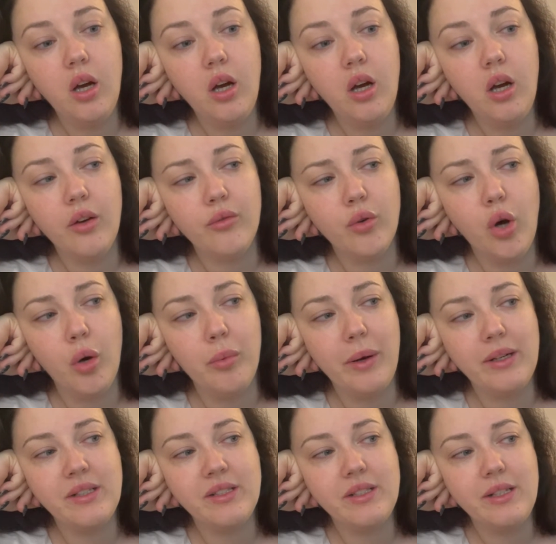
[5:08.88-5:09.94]
I've got a
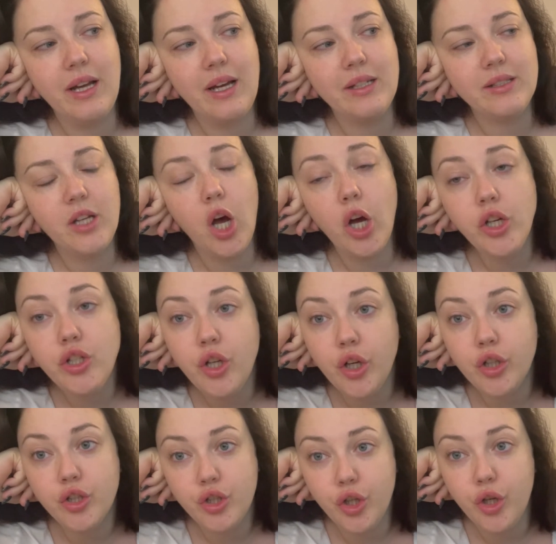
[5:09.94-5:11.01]
pregnancy test. I
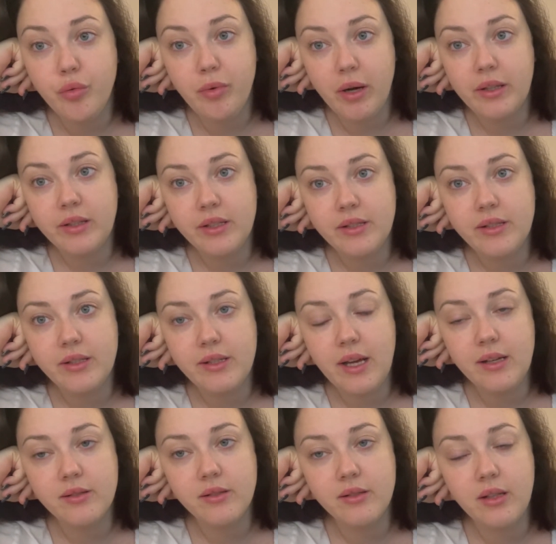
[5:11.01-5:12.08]
took 2 pregnancy
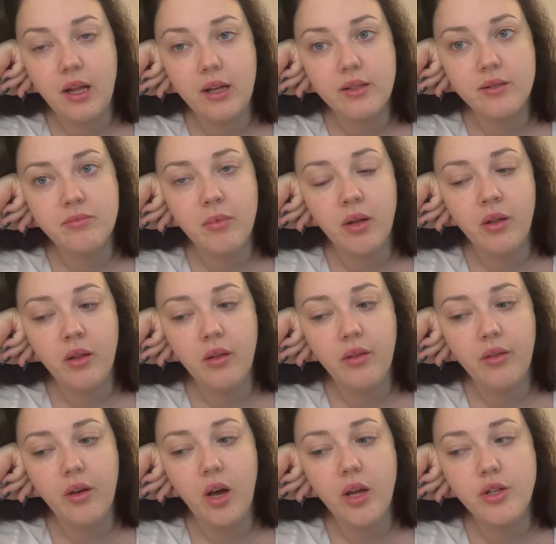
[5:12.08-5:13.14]
tests last month.
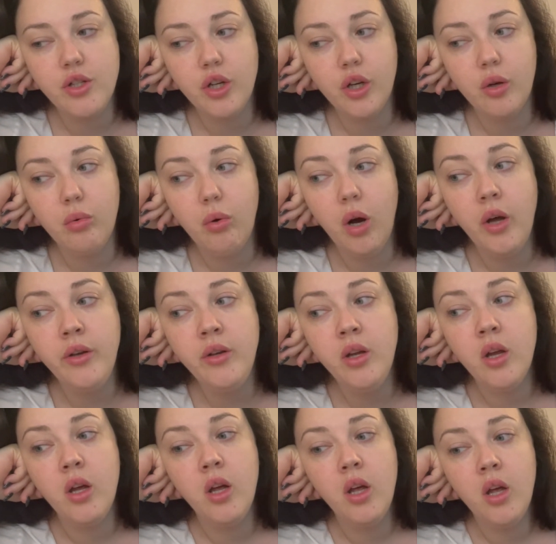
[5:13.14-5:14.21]
I took one
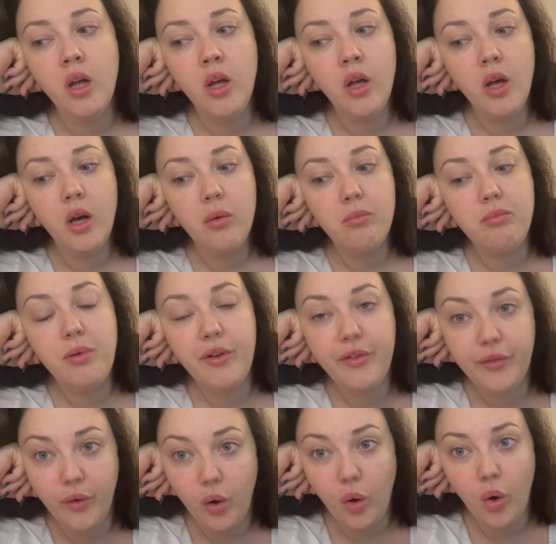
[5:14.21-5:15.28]

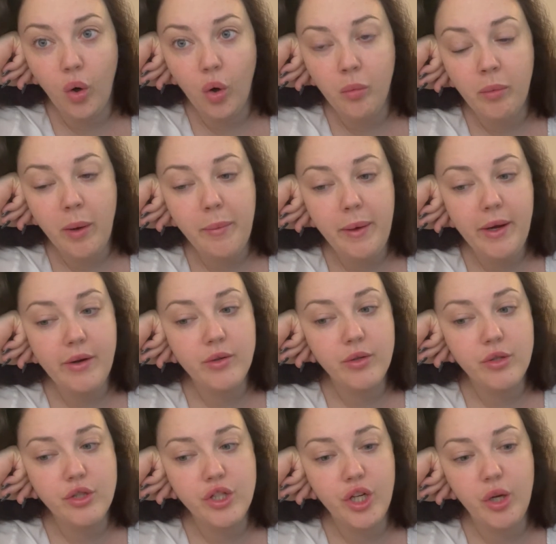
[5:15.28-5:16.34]
before my period
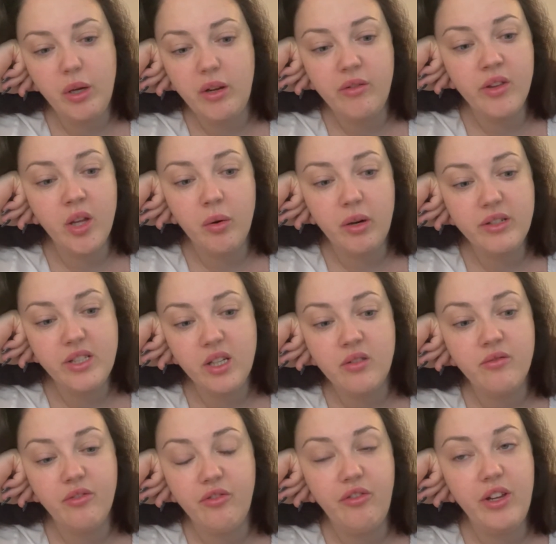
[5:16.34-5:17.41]
was due, even though I
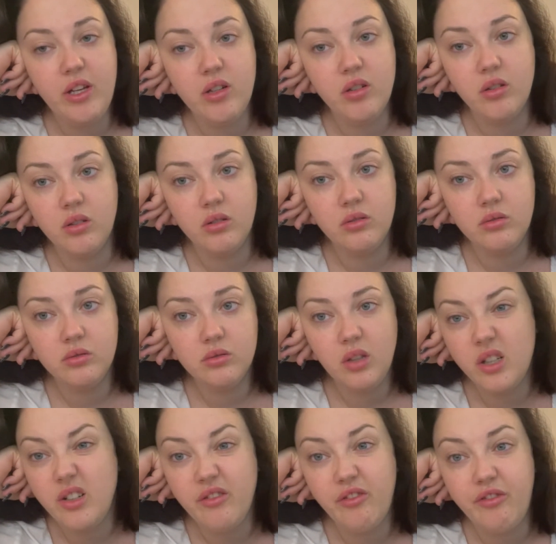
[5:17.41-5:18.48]
didn't feel
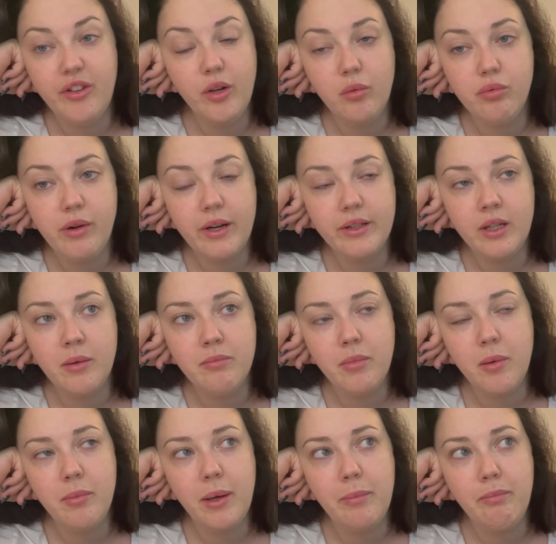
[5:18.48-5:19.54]
pregnant,
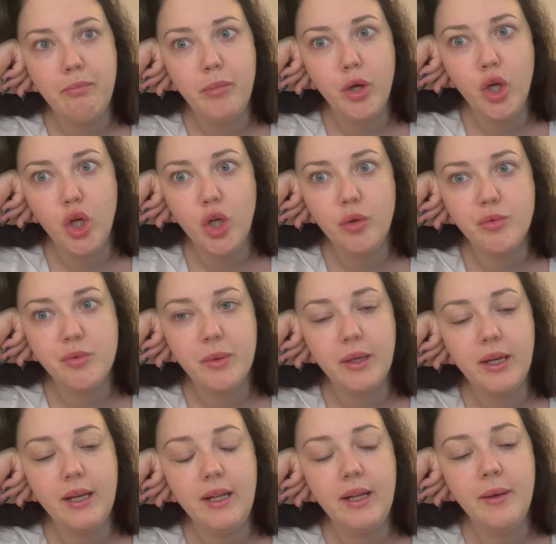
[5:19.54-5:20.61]
but my boobs were
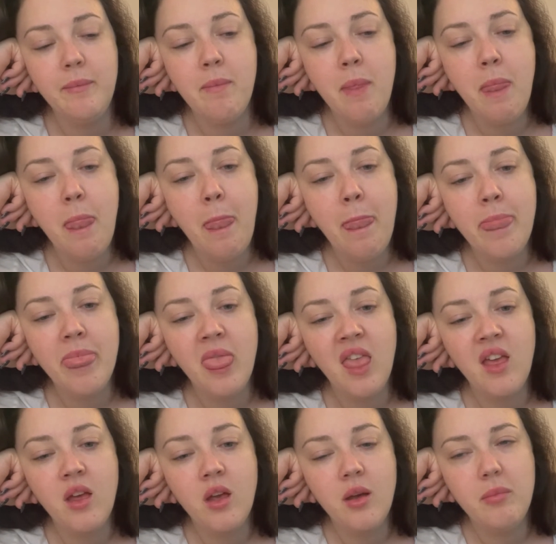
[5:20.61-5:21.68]
killing.
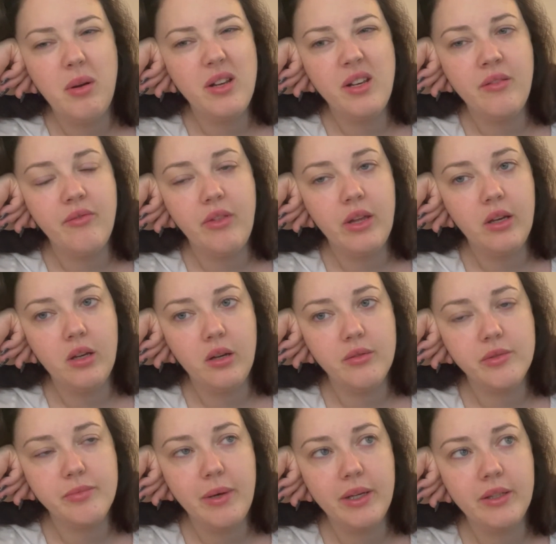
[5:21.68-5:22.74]
But I didn't think I
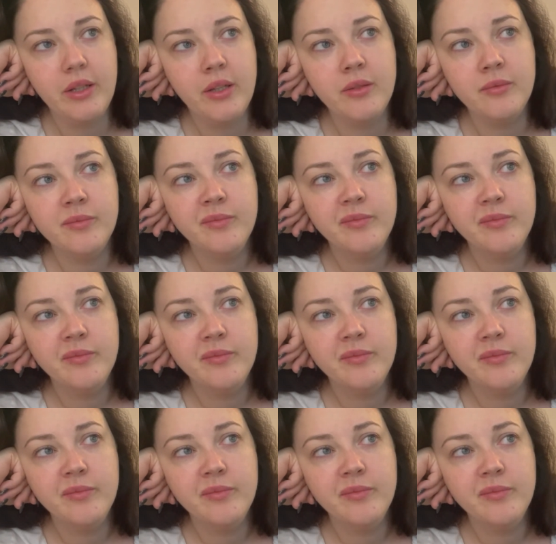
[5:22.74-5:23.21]
was pregnant.